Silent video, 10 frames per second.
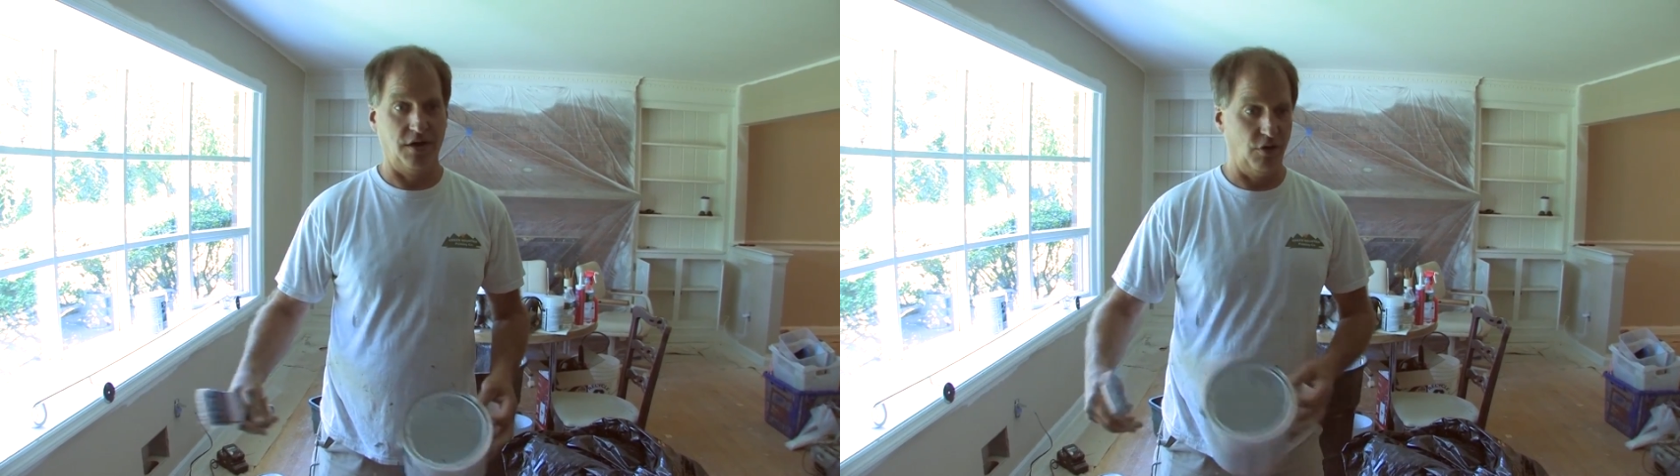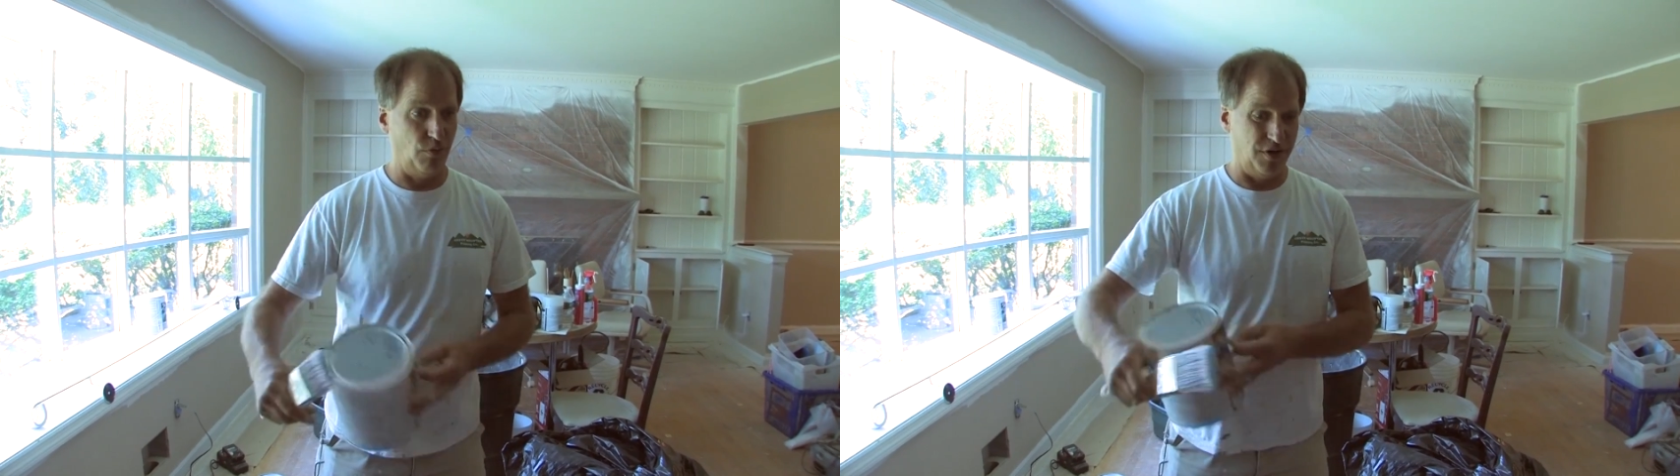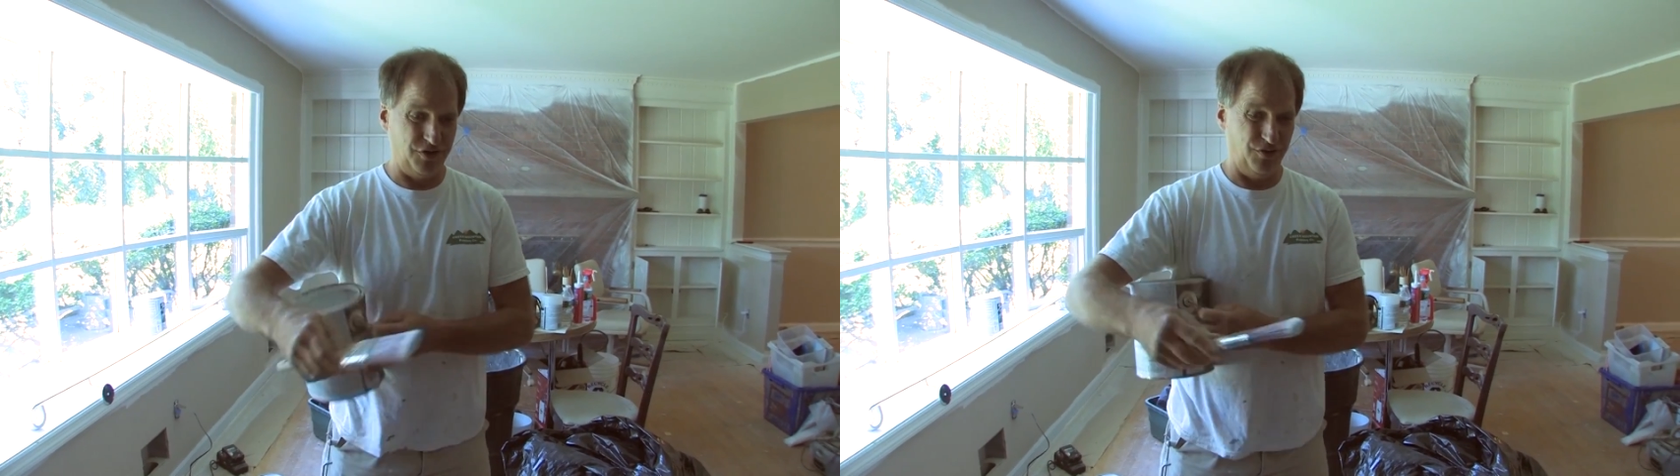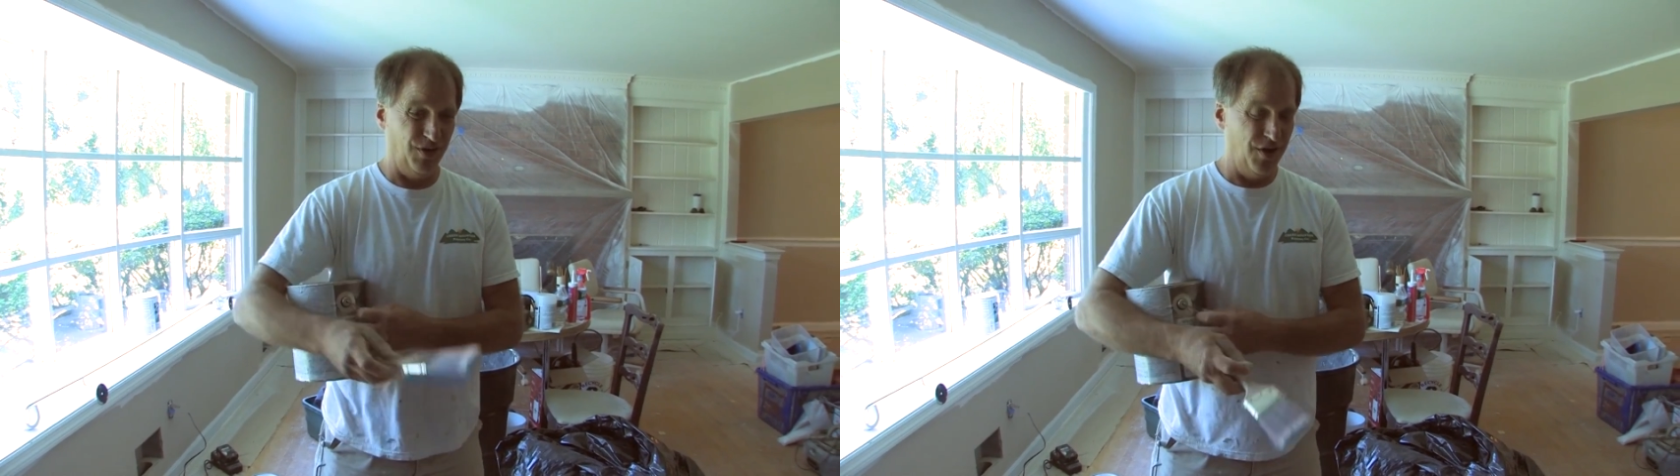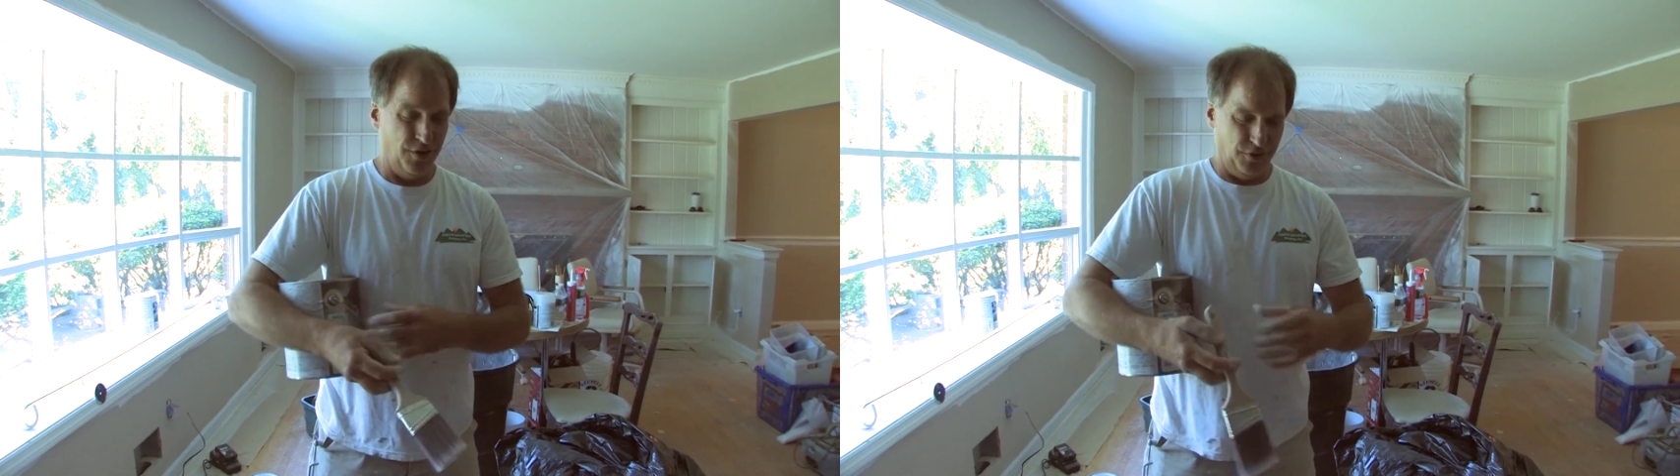I don't want you
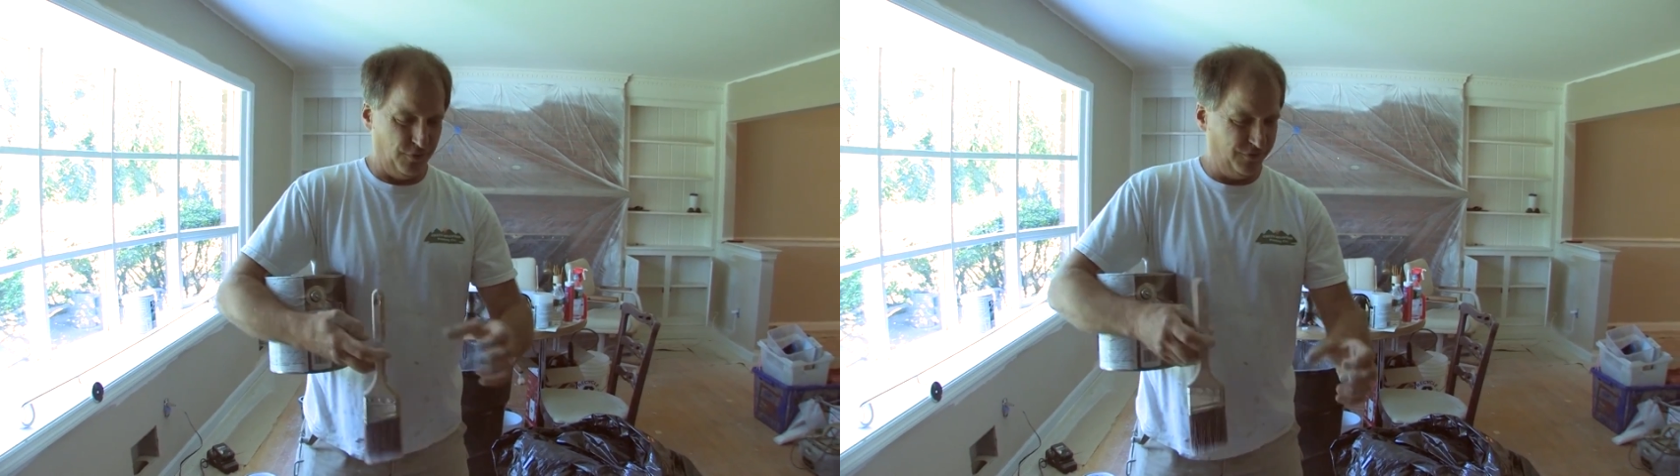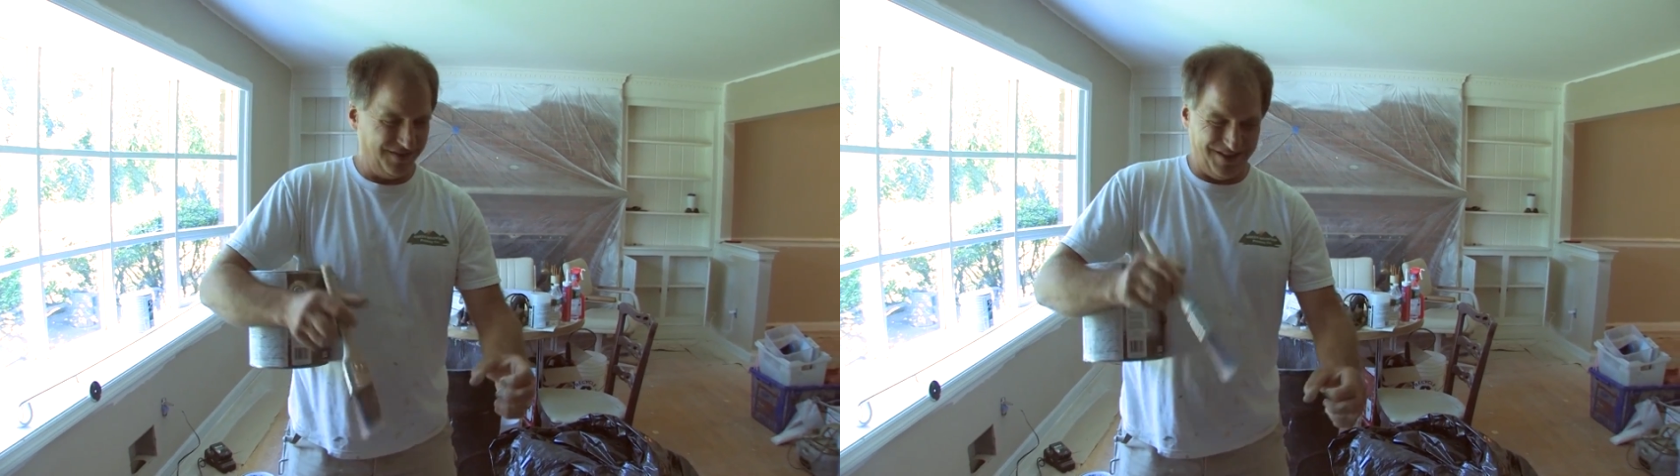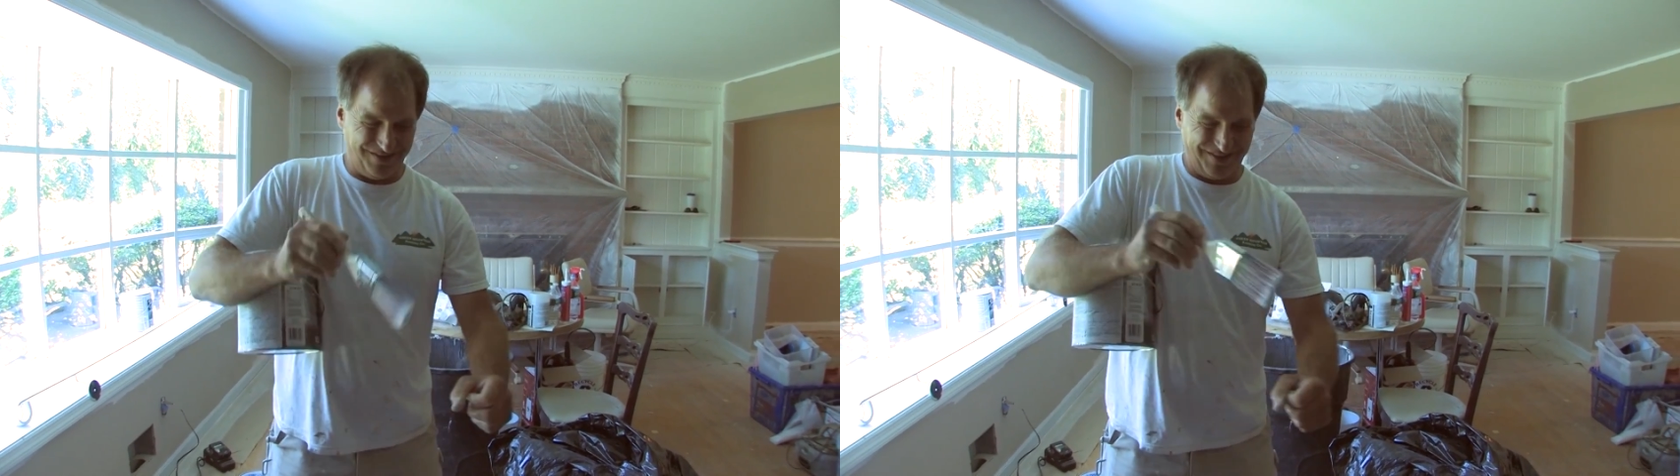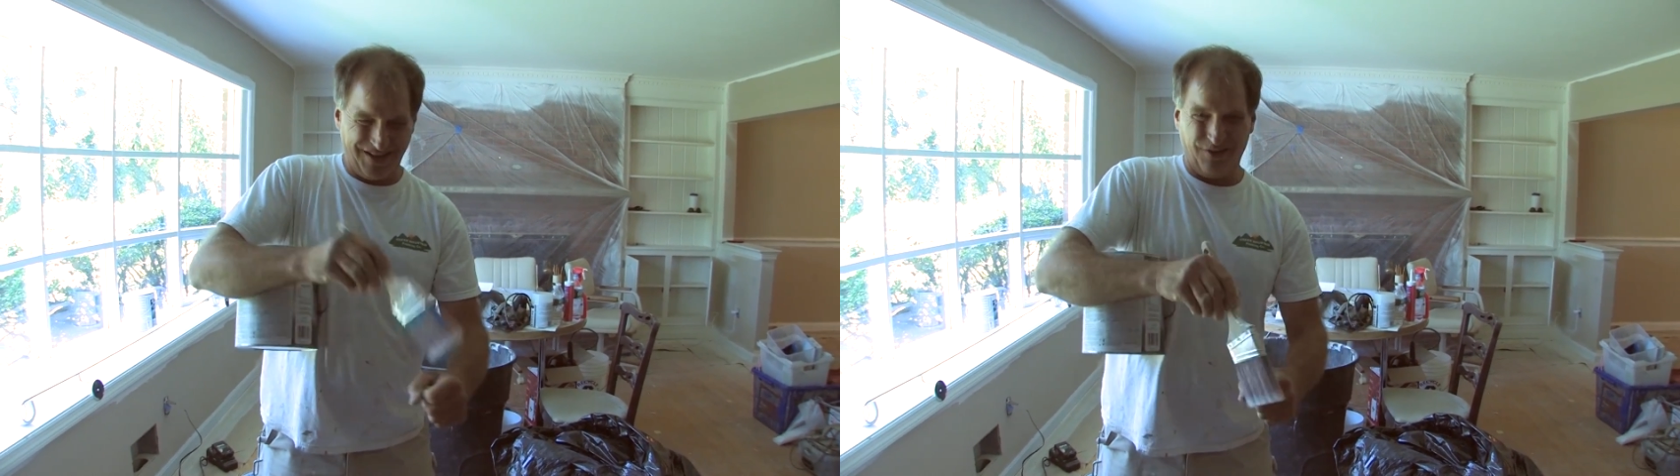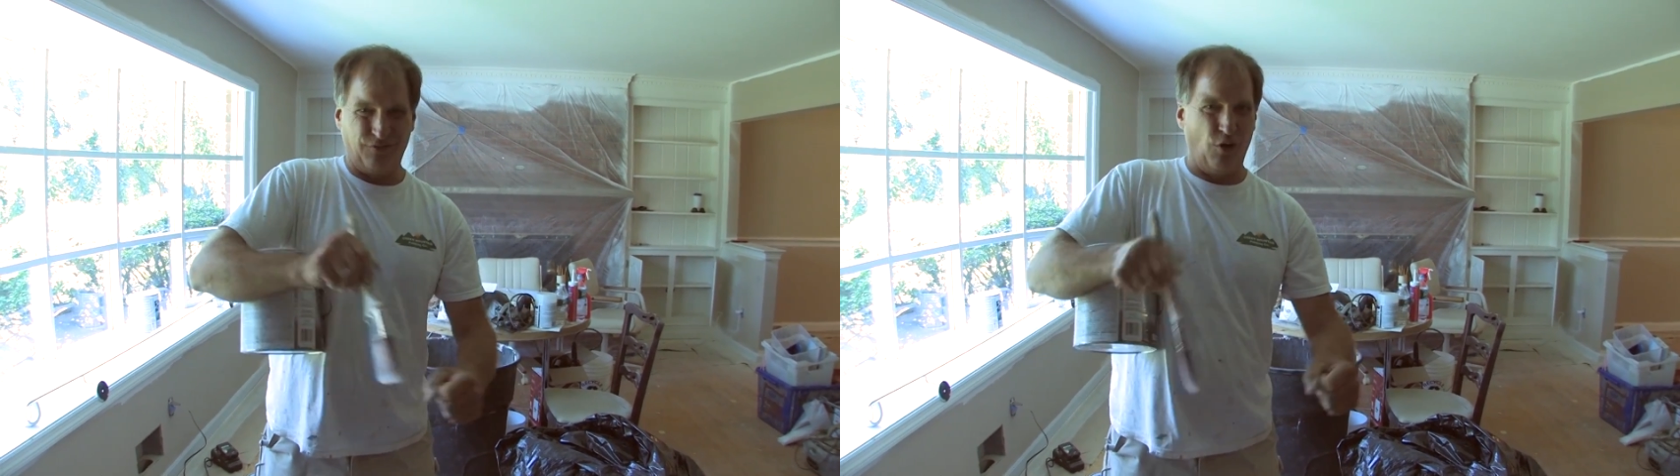using these things